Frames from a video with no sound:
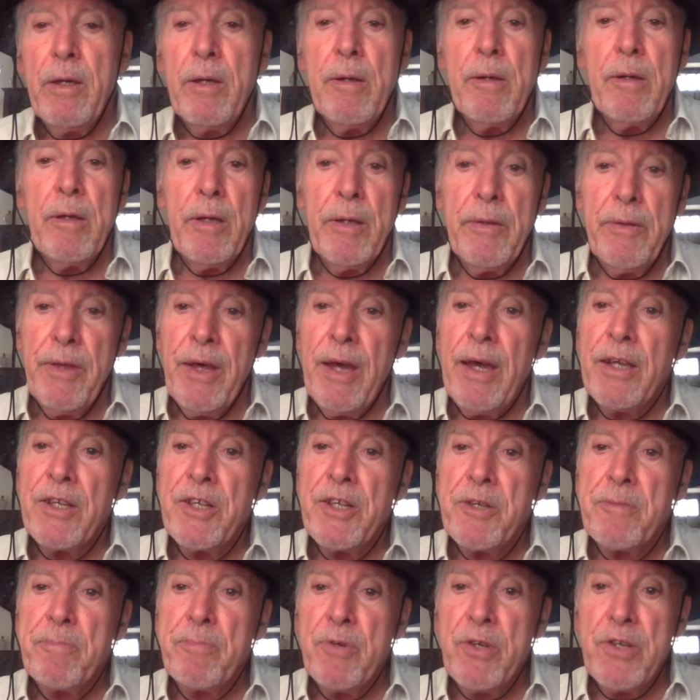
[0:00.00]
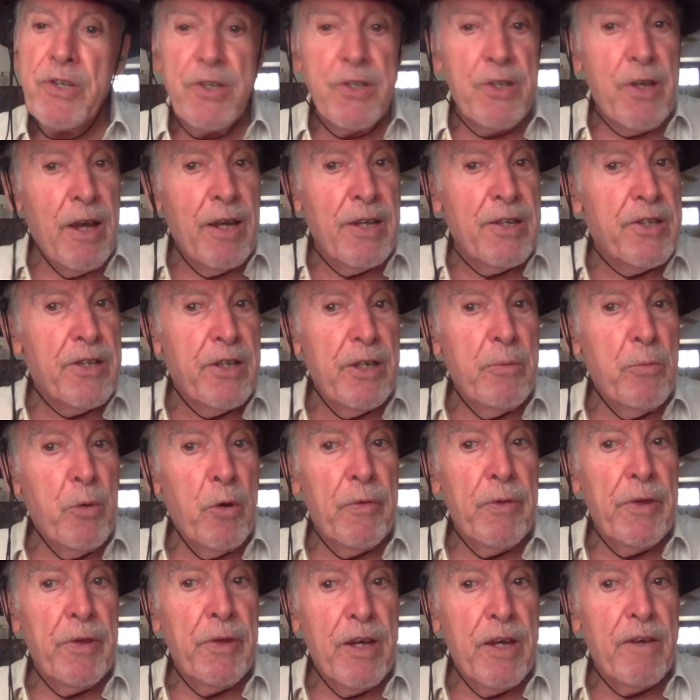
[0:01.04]
And that's precisely
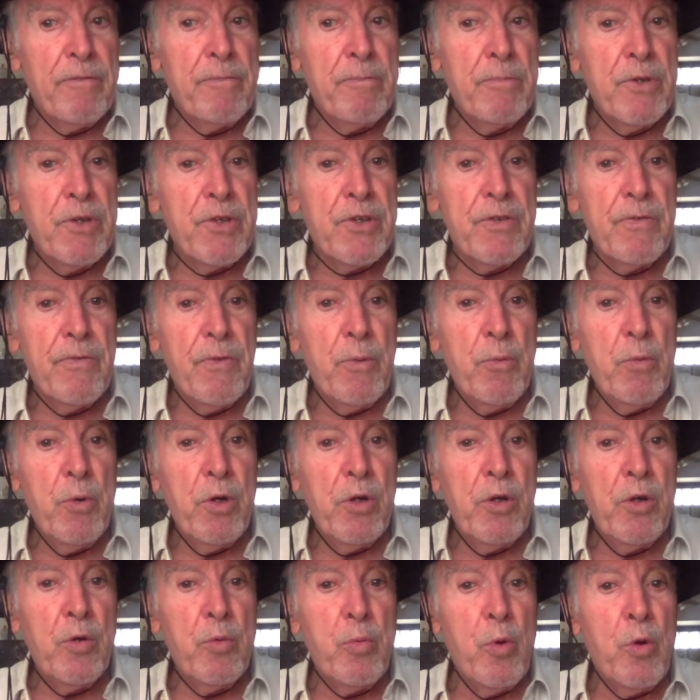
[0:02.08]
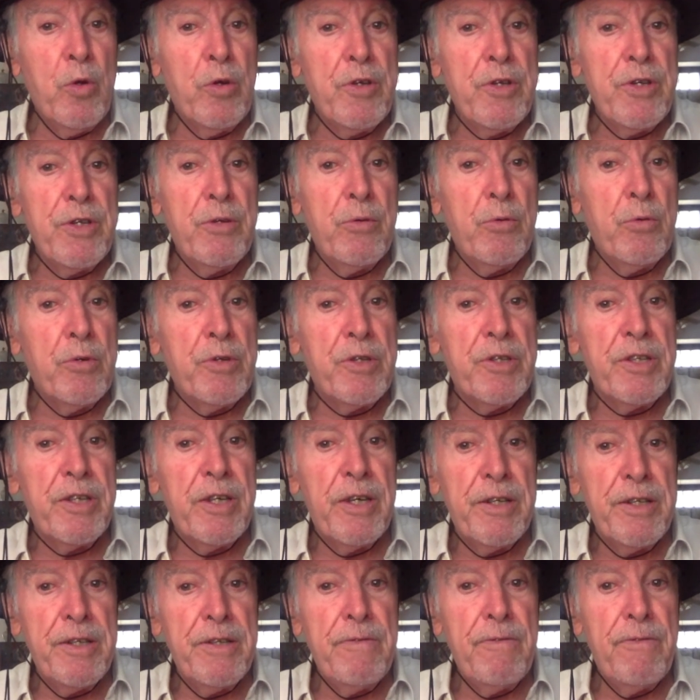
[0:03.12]
what the governments of the world want in order to
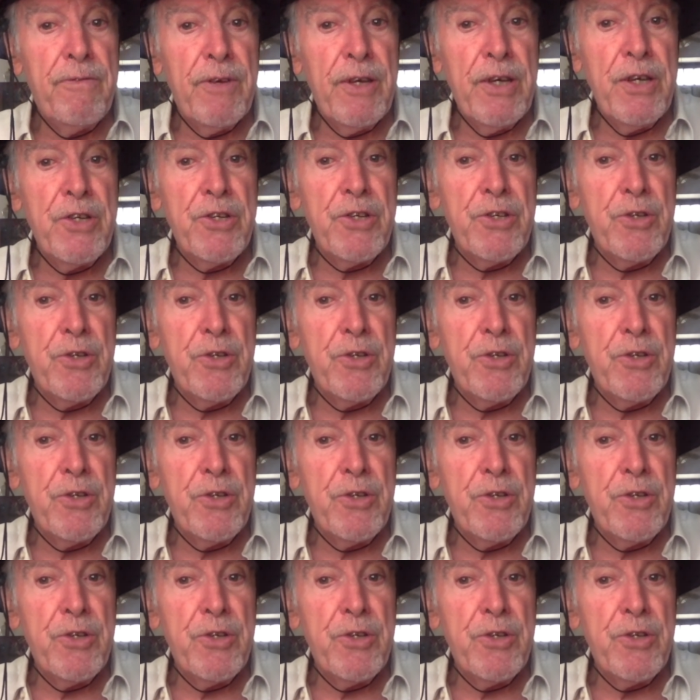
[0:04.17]
get inflation